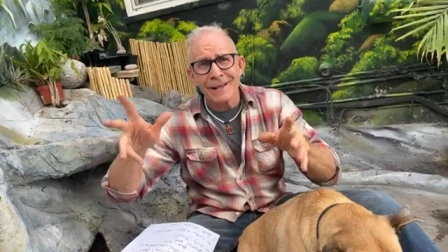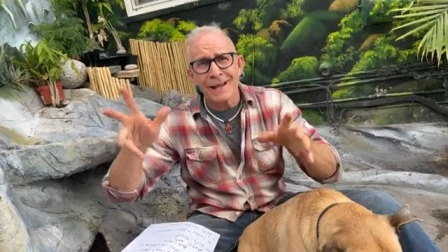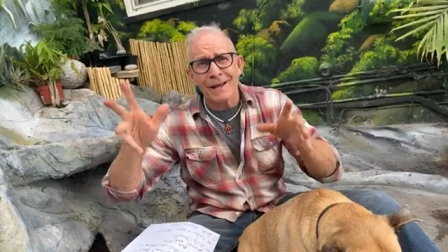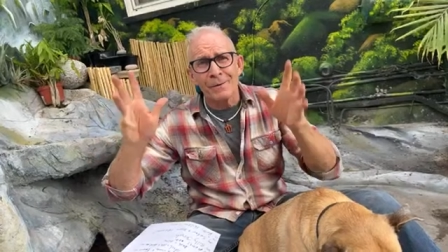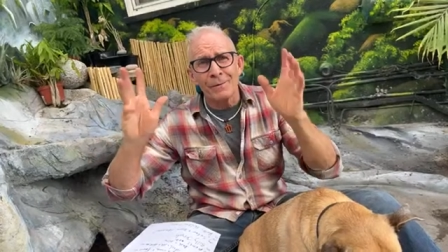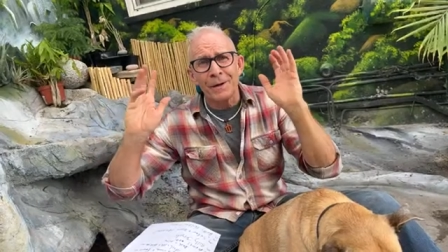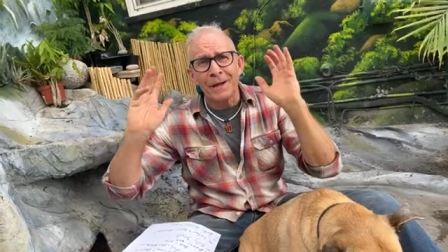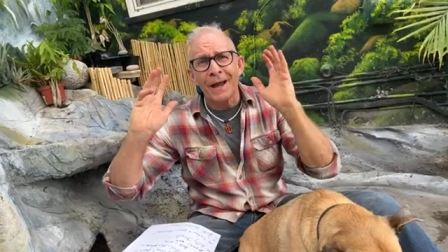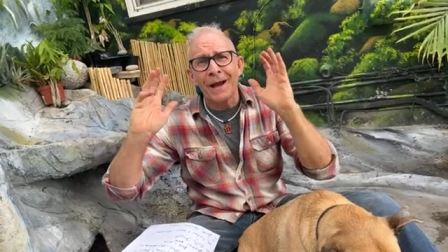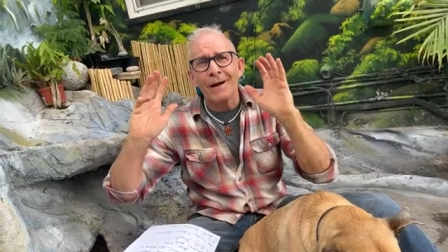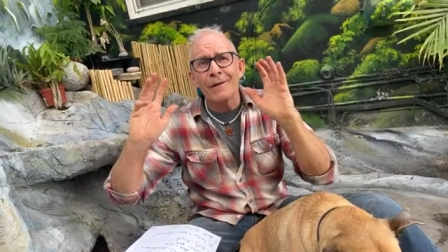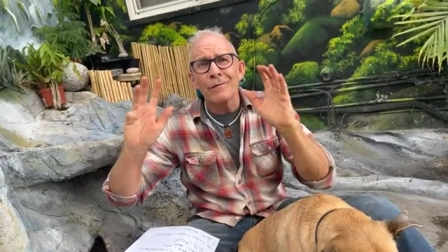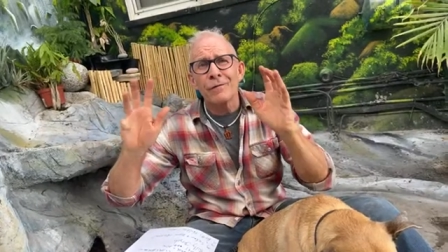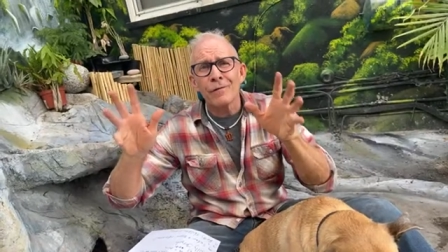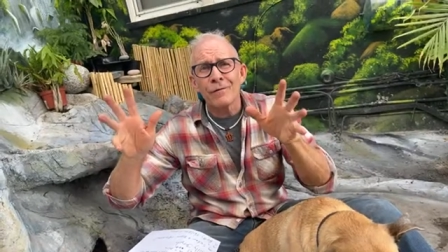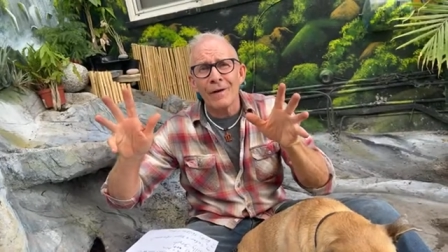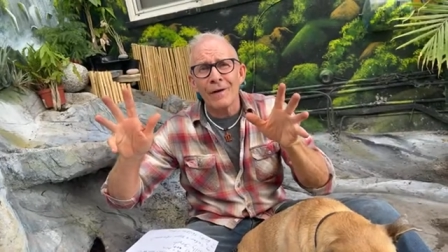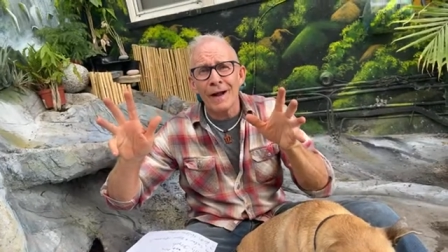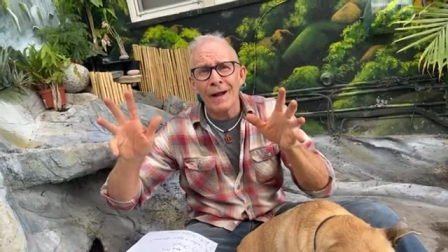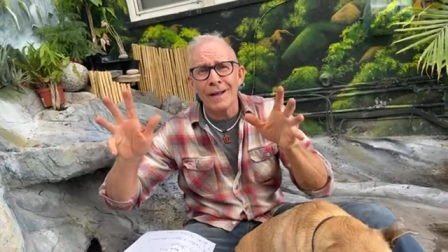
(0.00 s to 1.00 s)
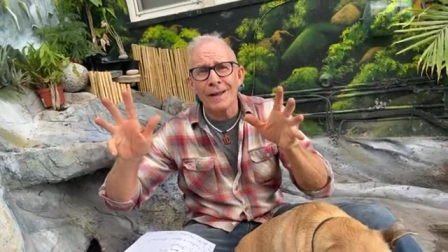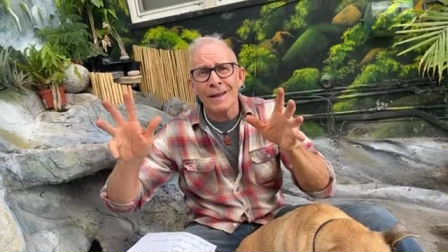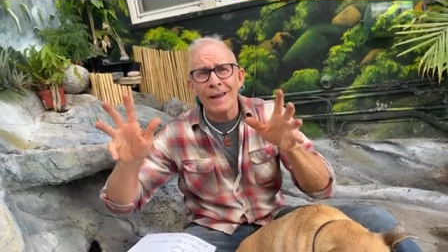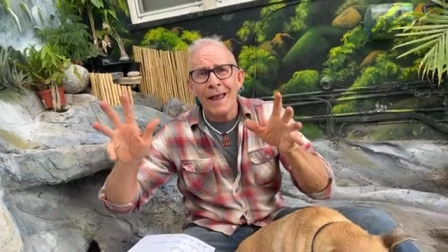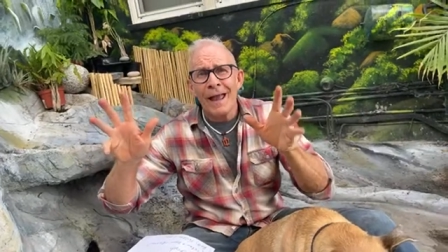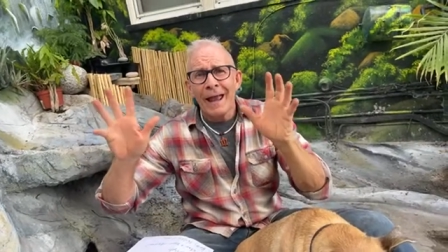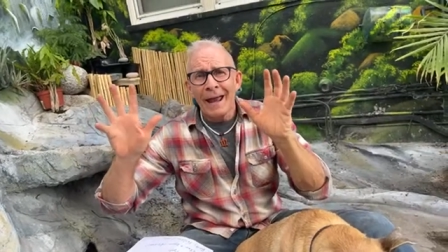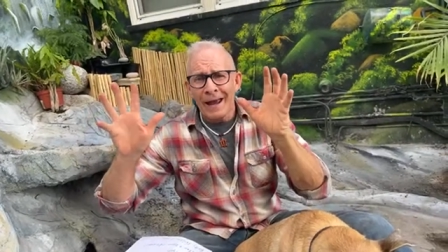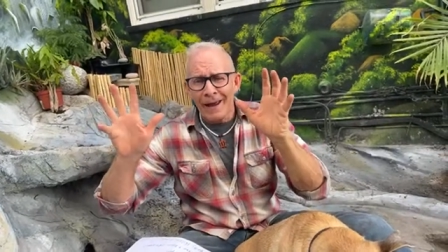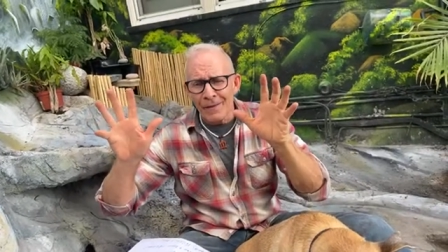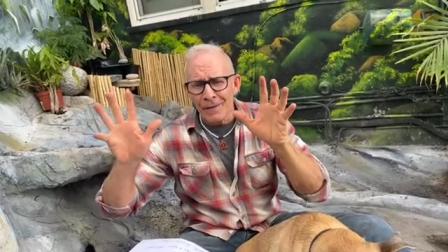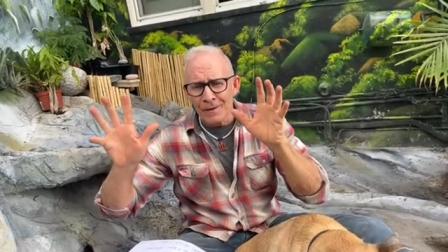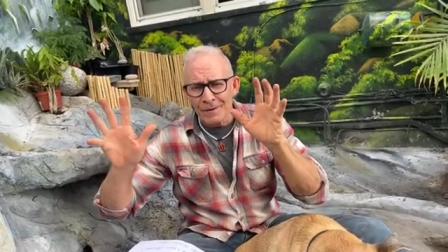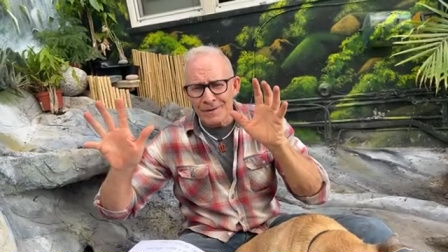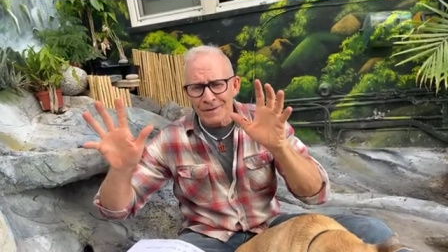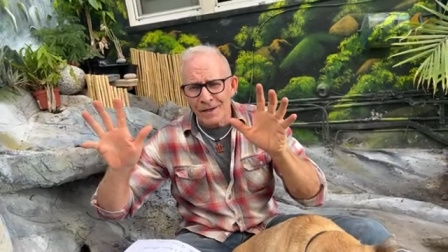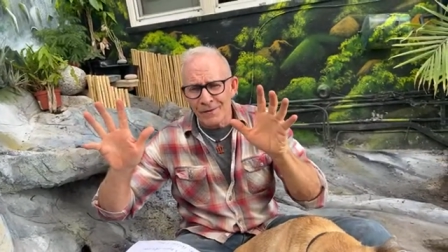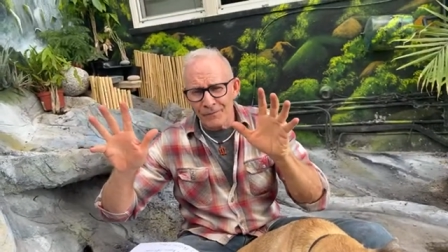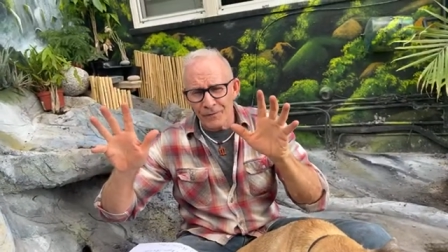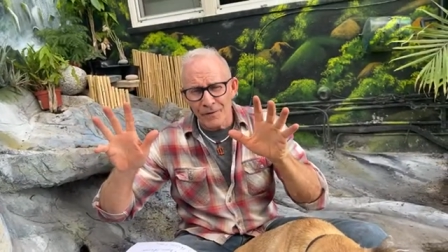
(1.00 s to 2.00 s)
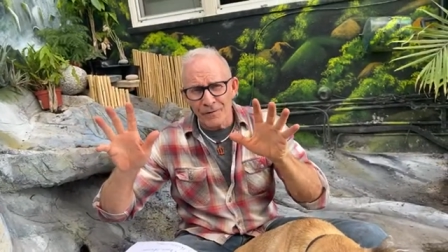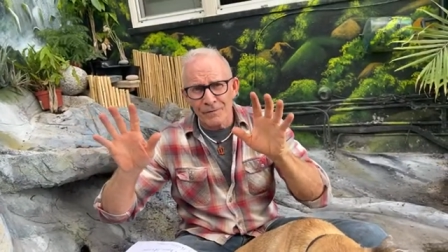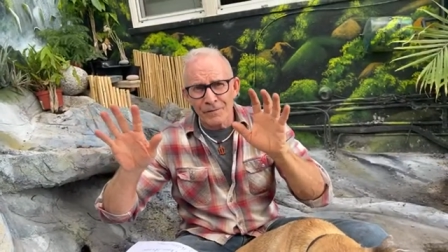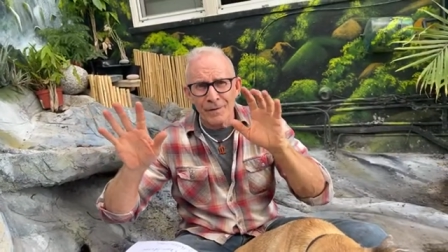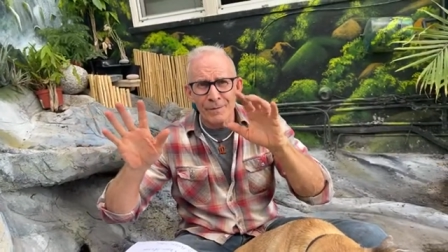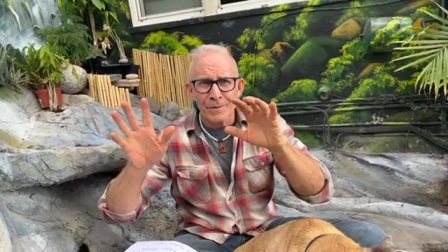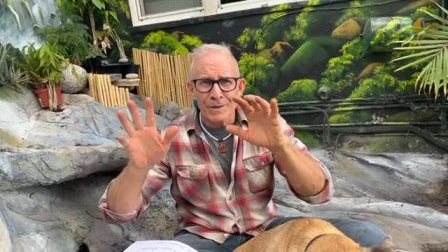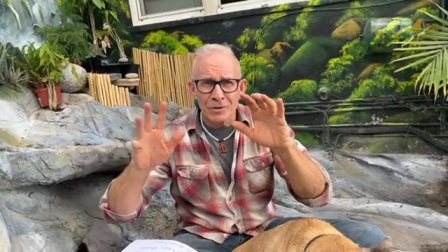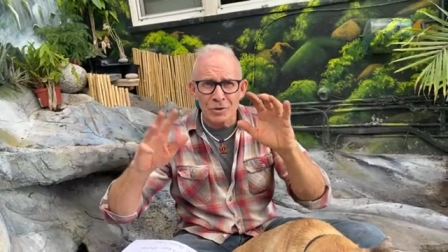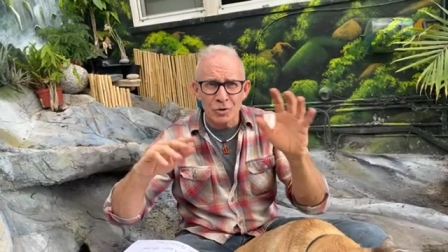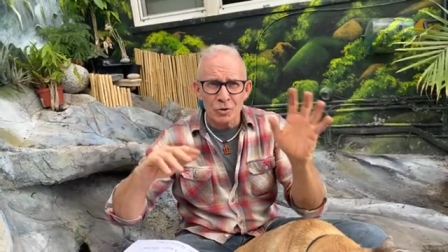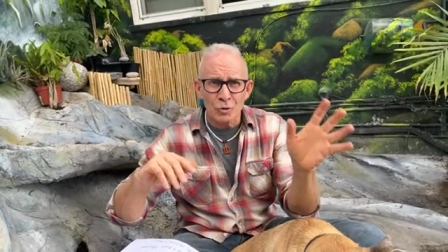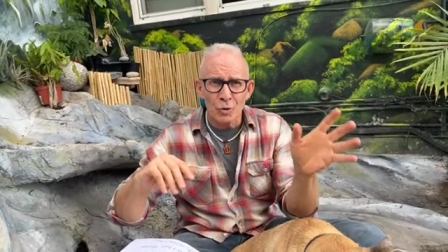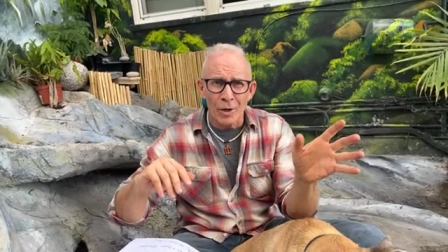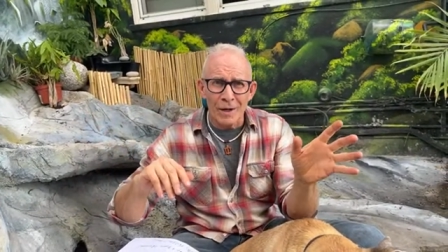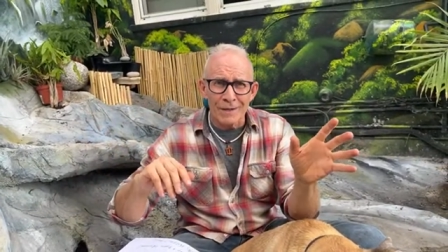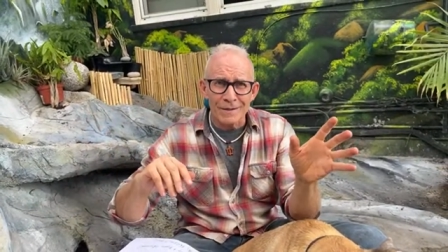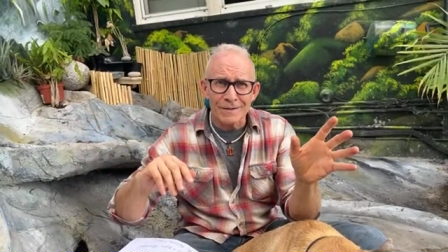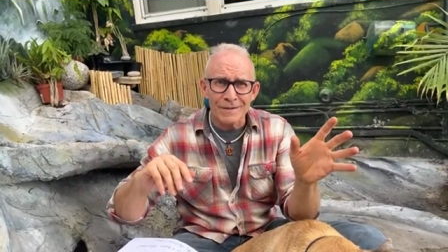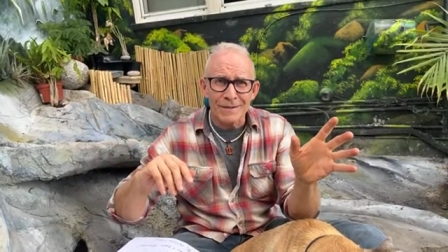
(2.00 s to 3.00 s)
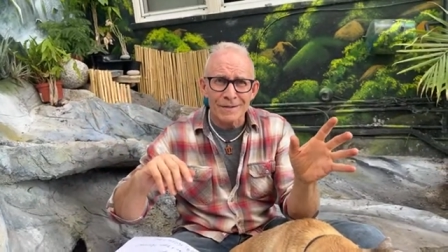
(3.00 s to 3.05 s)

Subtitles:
and we have fun, and they're different from the shorts.